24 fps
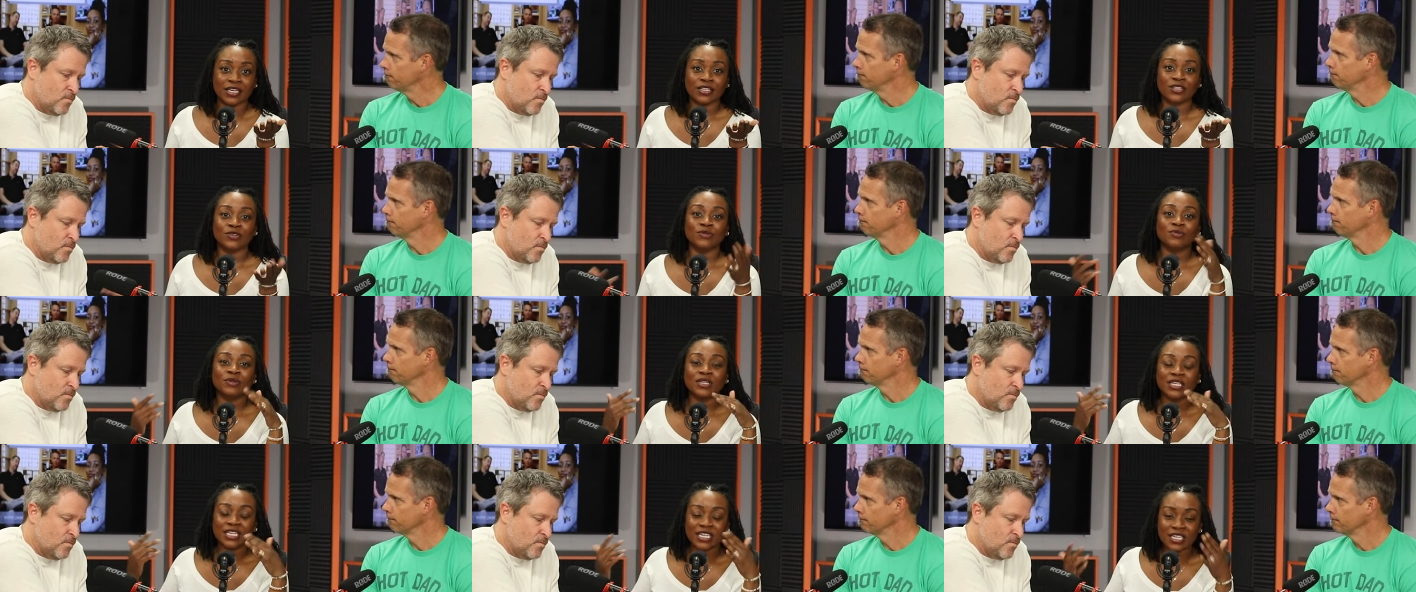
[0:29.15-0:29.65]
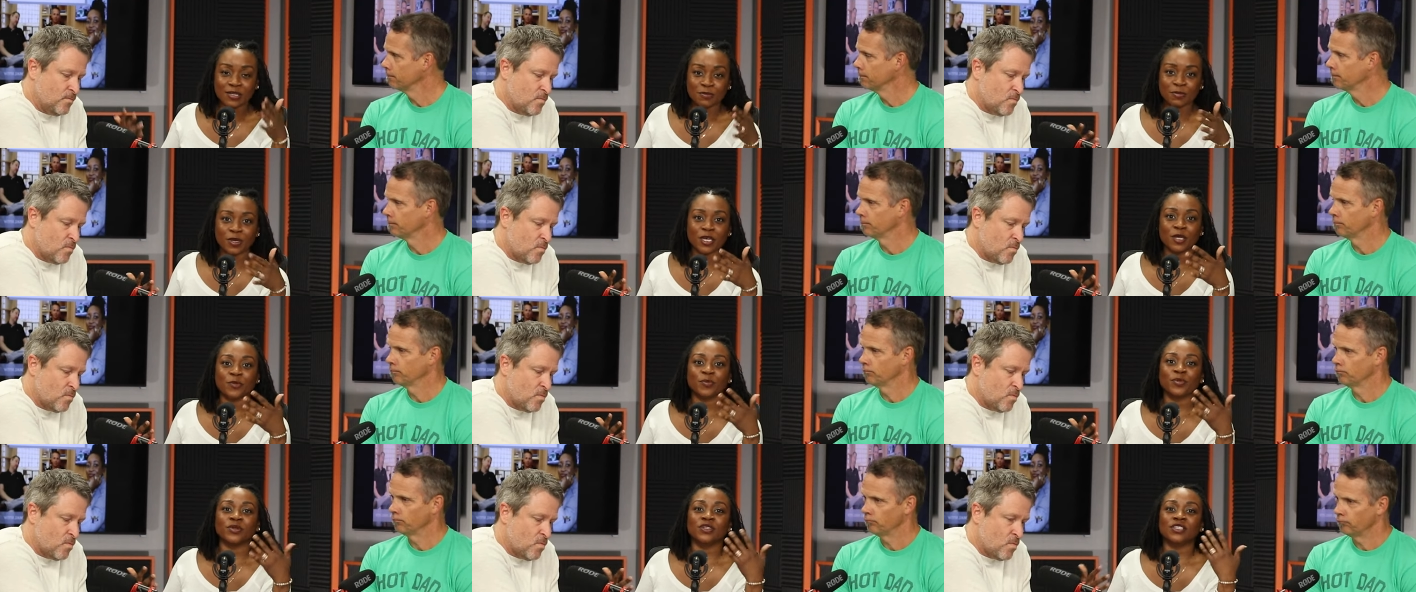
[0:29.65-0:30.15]
Speaker 1: and you need
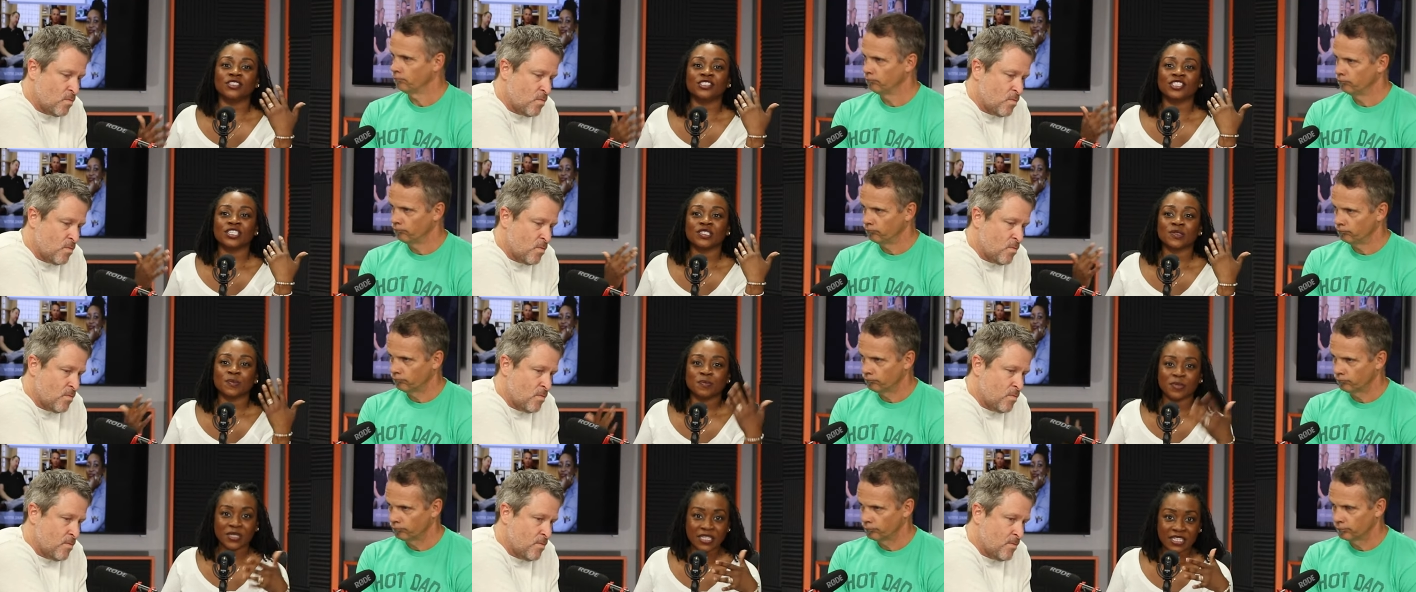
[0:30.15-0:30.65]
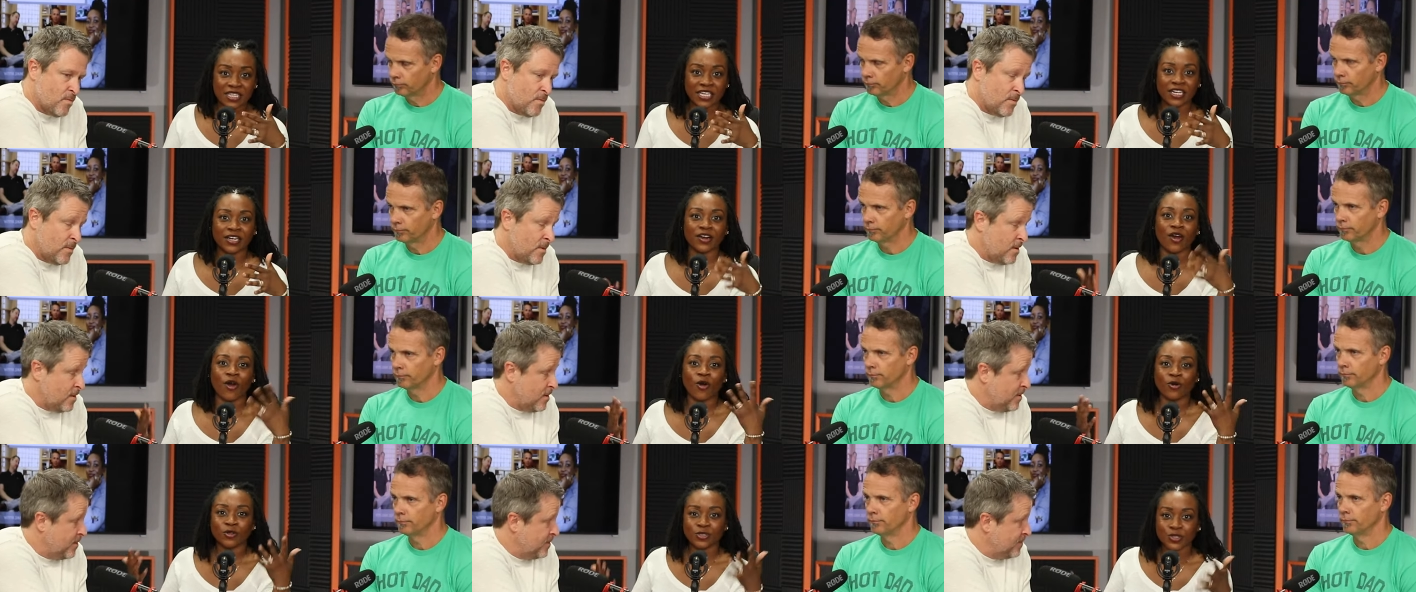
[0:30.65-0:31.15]
people to just be
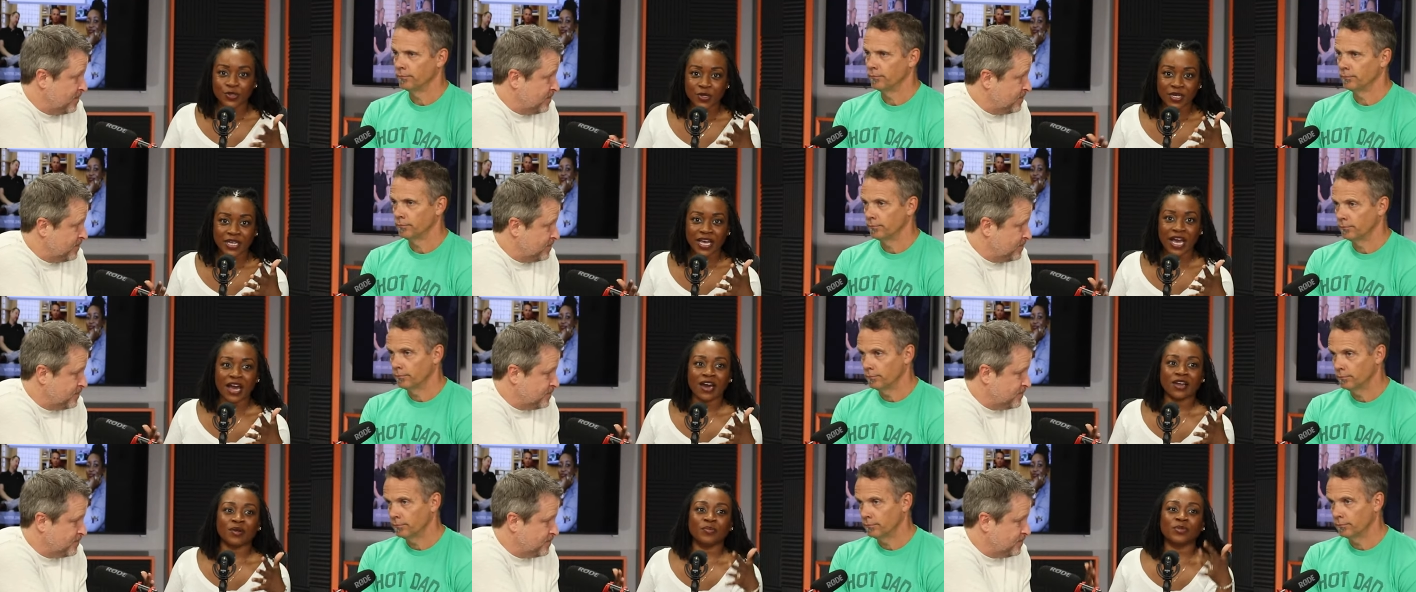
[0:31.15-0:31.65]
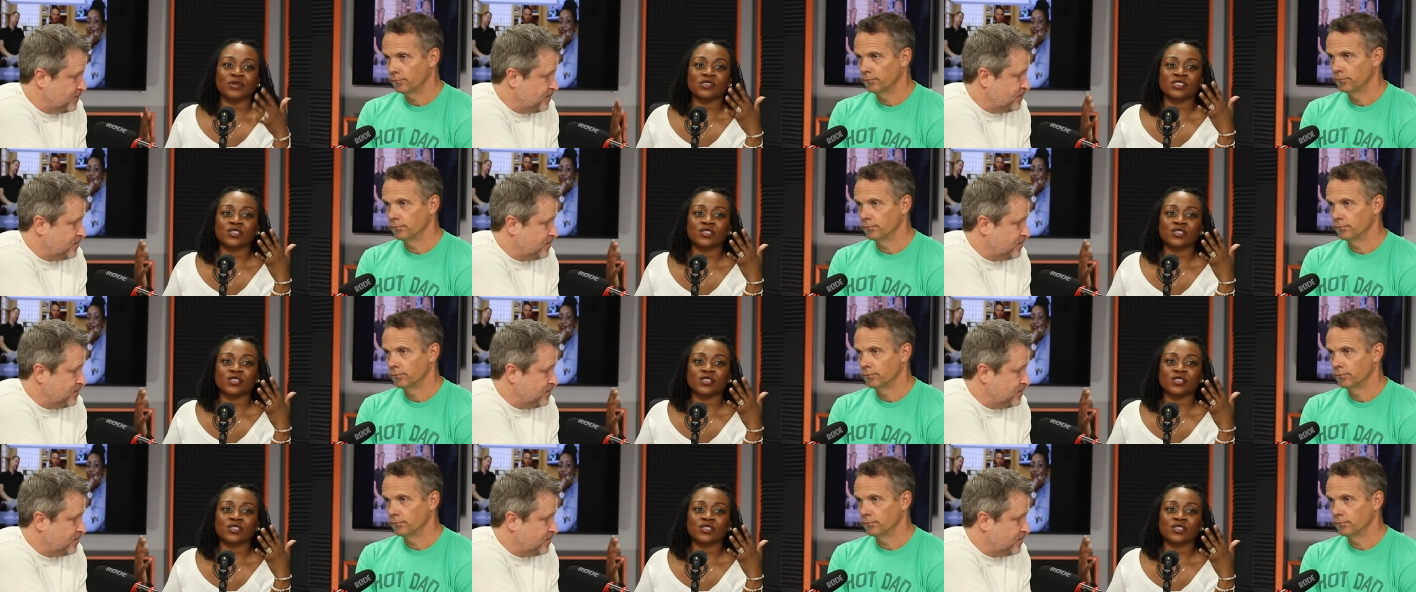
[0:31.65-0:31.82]
there, hold you accountable,